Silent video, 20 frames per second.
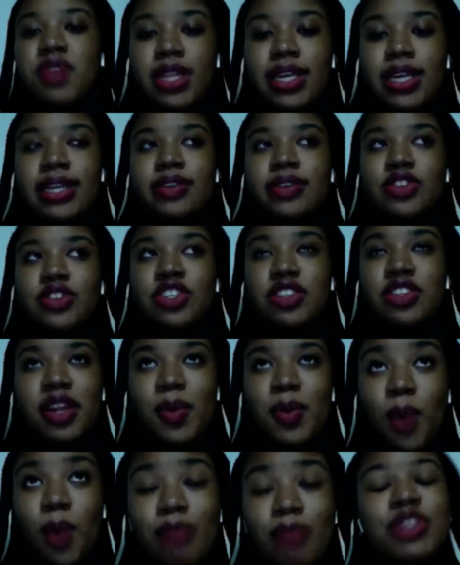want me to
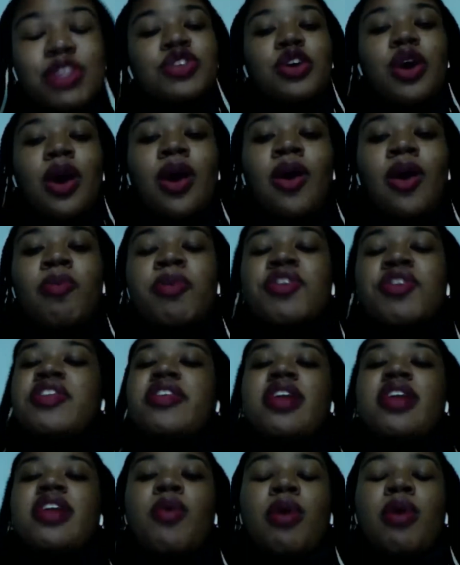go, but she didn't want
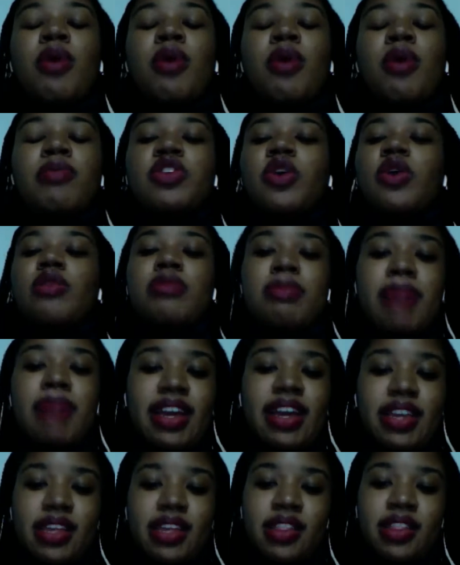to hold me
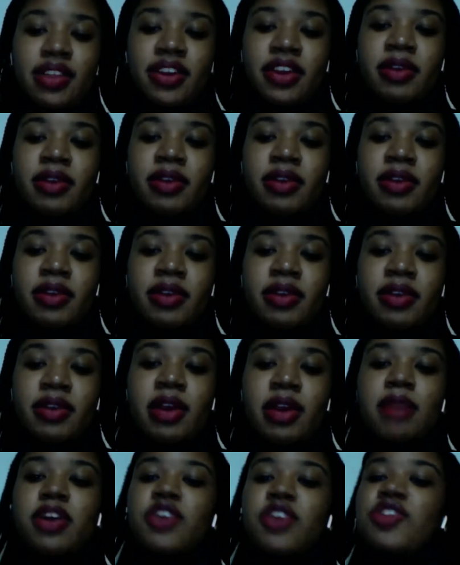back either,
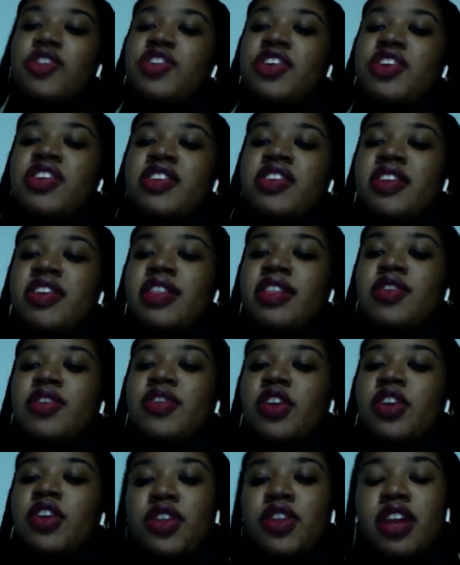because she's
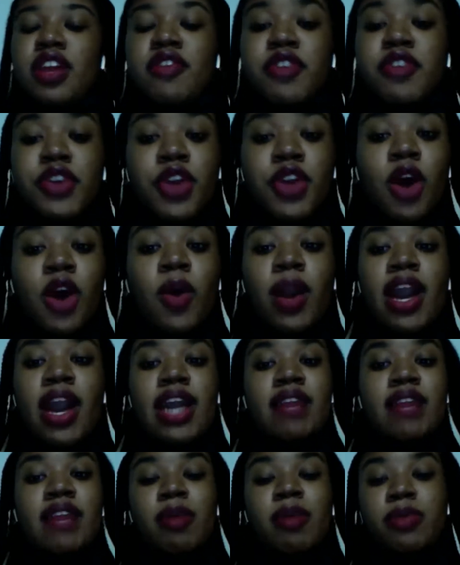like, you never know what kind of
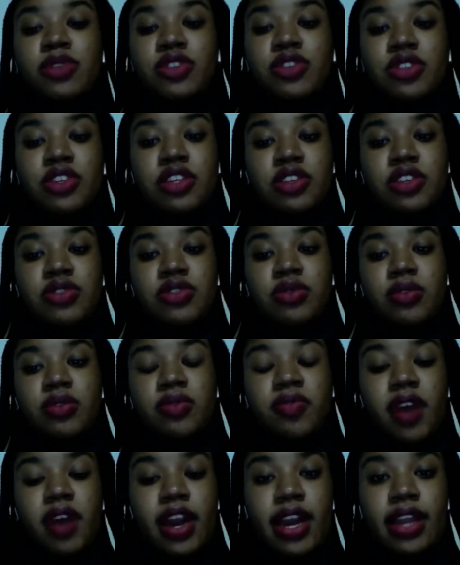opportunities you will
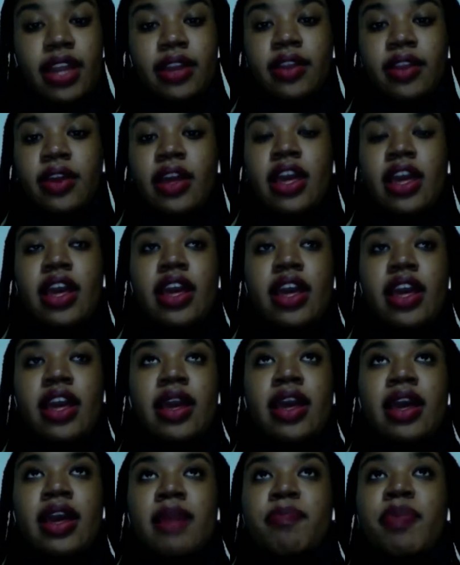find.
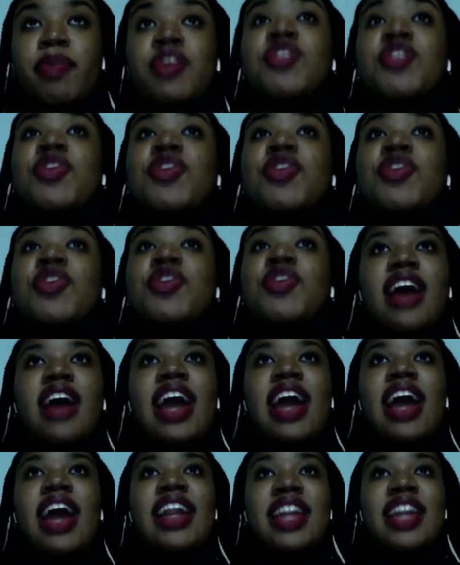But she was
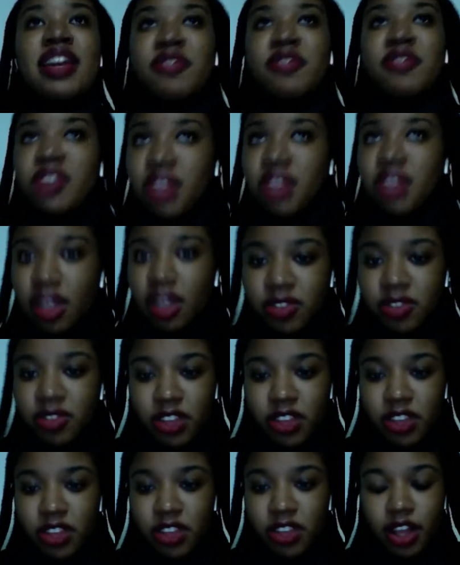scared for me because
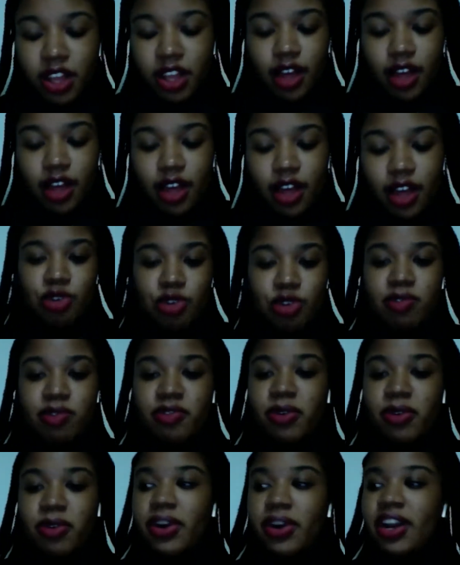I never left the
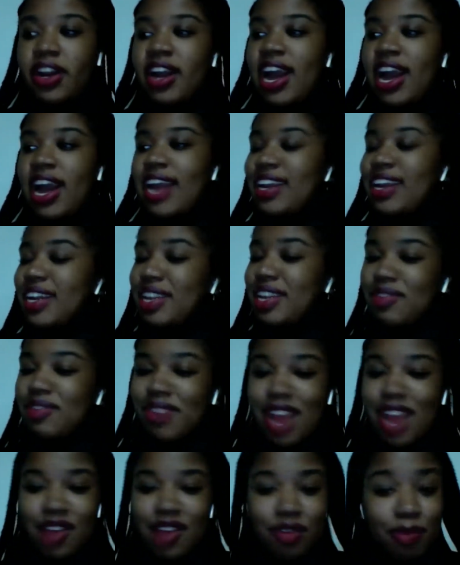country before. I didn't
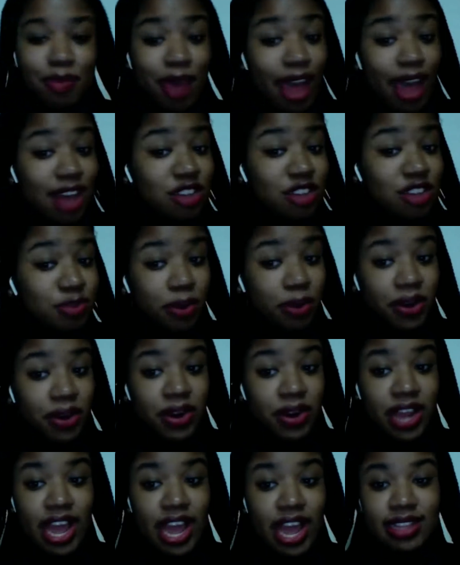even have a
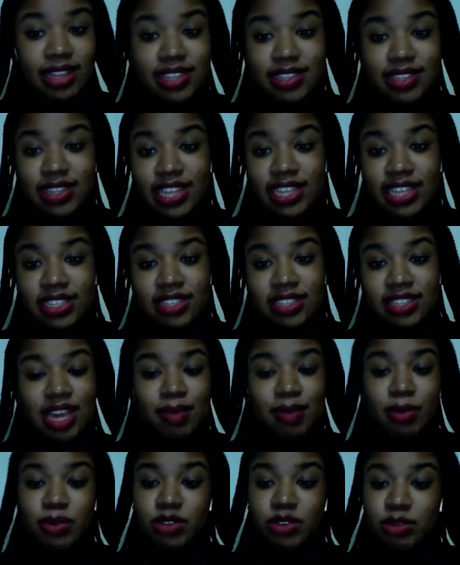passport at like the time
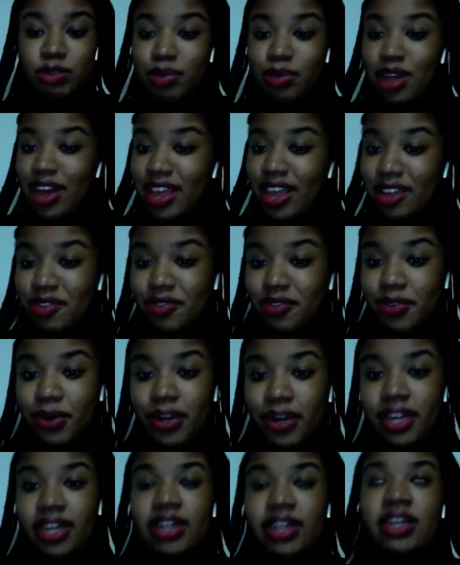I was applying for